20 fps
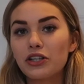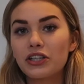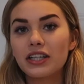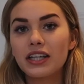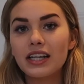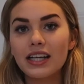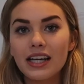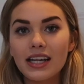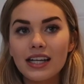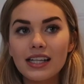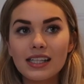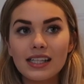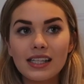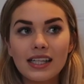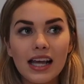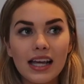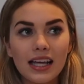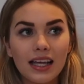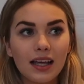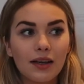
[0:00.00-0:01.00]
But she is
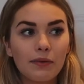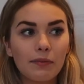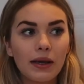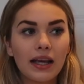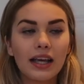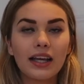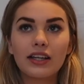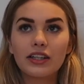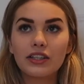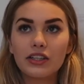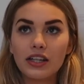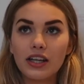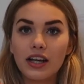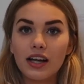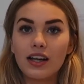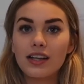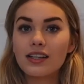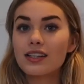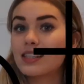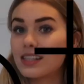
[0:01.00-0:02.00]
taking me
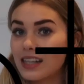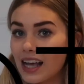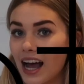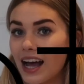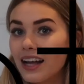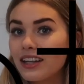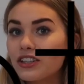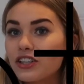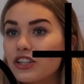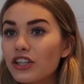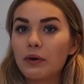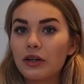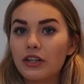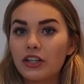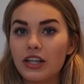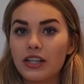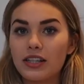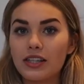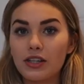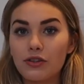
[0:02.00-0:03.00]
to Sketch,
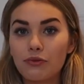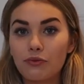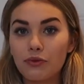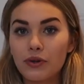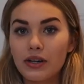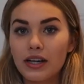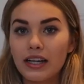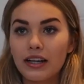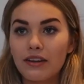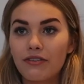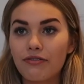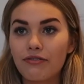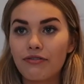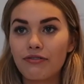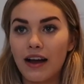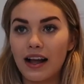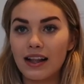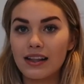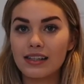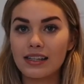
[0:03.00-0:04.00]
which is this really
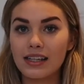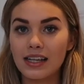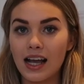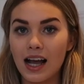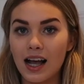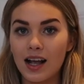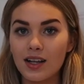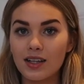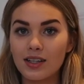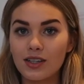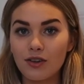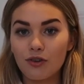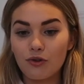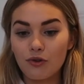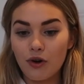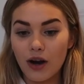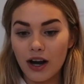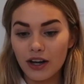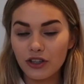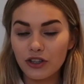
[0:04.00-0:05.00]
fancy ass
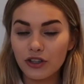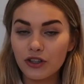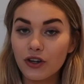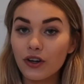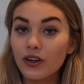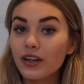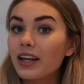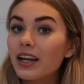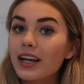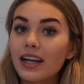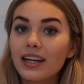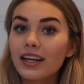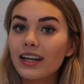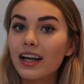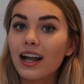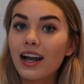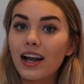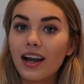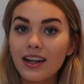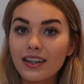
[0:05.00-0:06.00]
restaurant
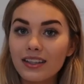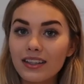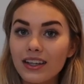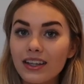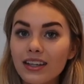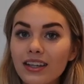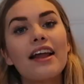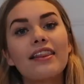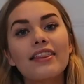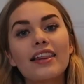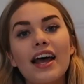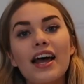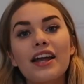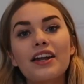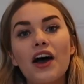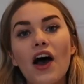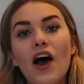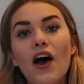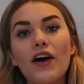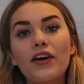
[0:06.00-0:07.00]
in London. And
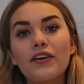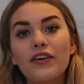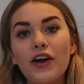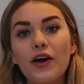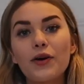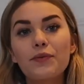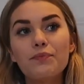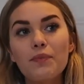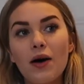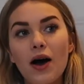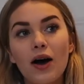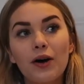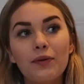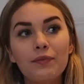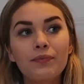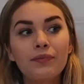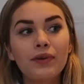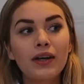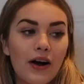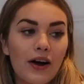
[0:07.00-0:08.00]
then her and her
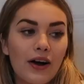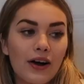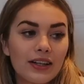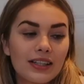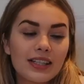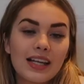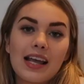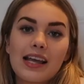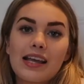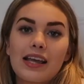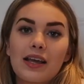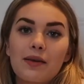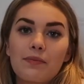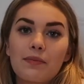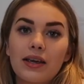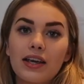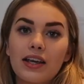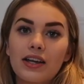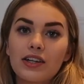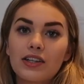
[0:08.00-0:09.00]
mum are taking
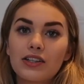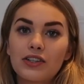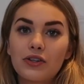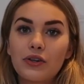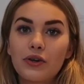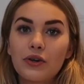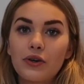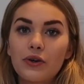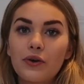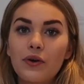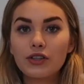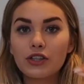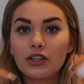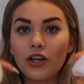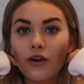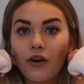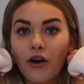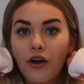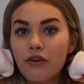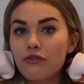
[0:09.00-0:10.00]
me to
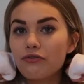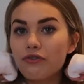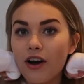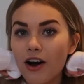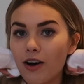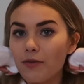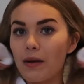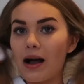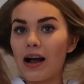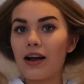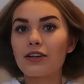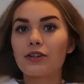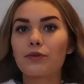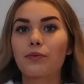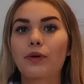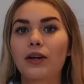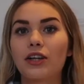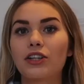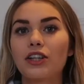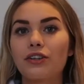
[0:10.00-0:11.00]
Soho Farmhouse,
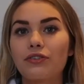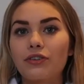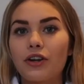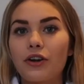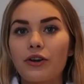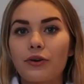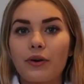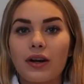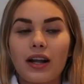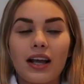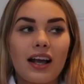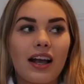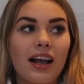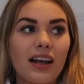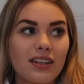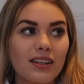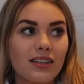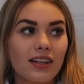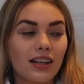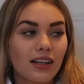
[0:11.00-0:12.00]
which if you don't know what it
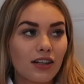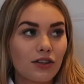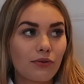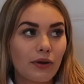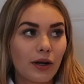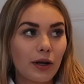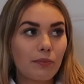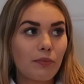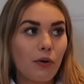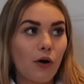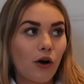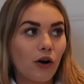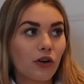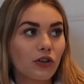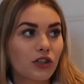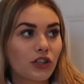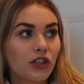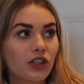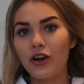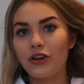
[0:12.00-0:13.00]
is, it's like this really
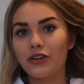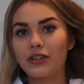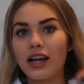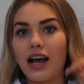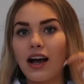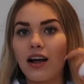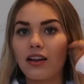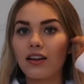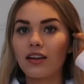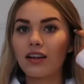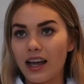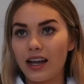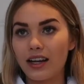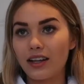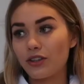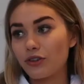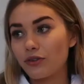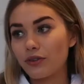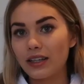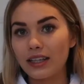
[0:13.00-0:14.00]
posh hotel and
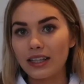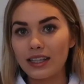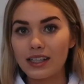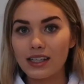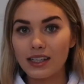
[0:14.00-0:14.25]
it's really